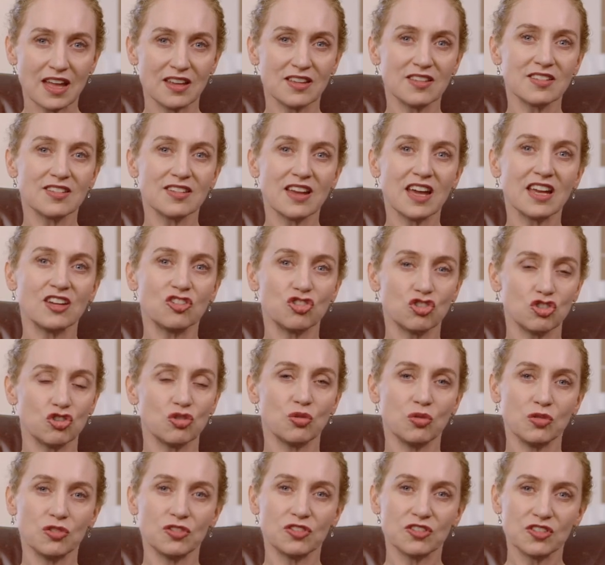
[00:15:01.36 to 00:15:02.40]
and stage
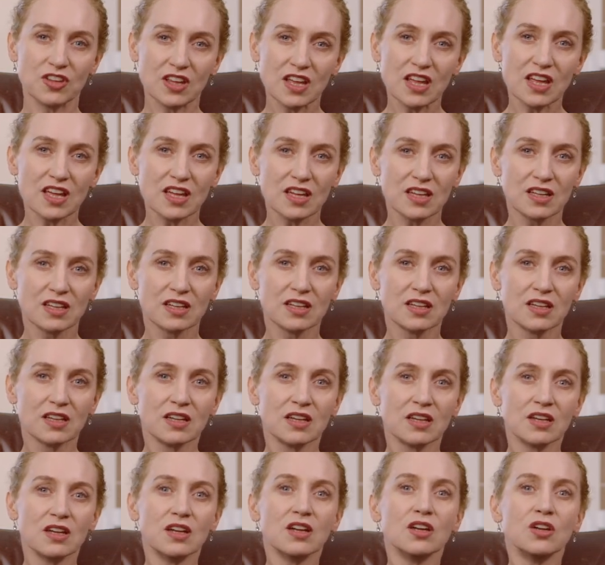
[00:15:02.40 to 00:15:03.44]
2C,
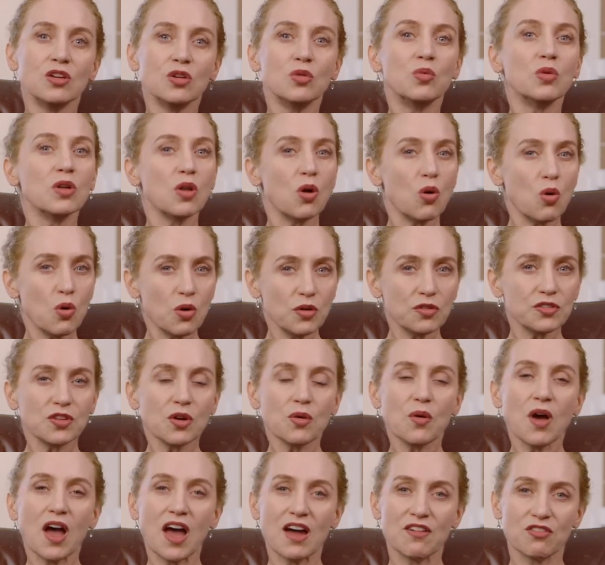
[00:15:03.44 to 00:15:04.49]
You will
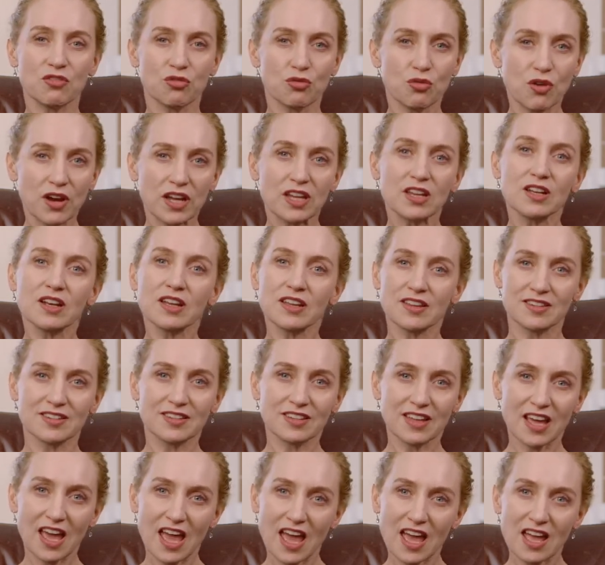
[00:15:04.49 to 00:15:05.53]
also have regular
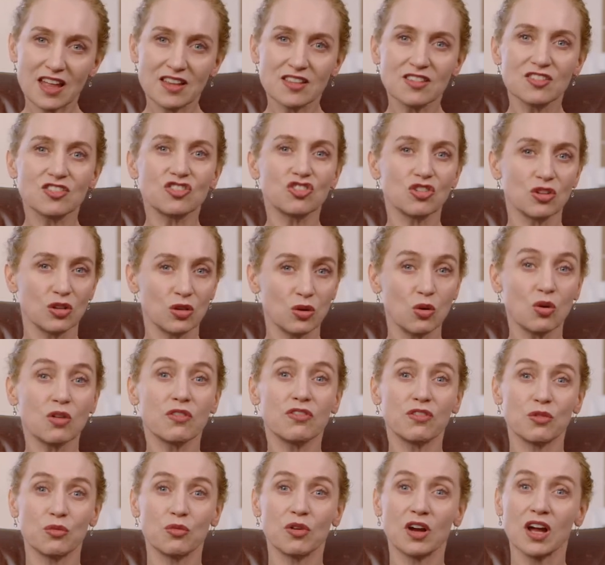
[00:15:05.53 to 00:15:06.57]
scans to look
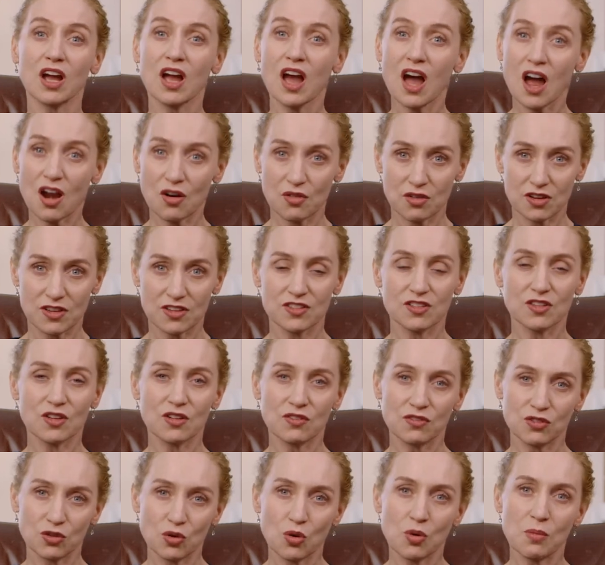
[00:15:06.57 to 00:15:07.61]
for recurrence
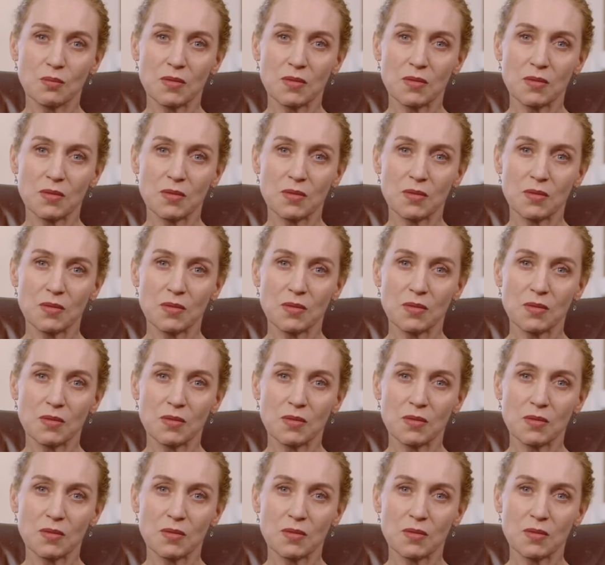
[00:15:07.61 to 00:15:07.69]
of your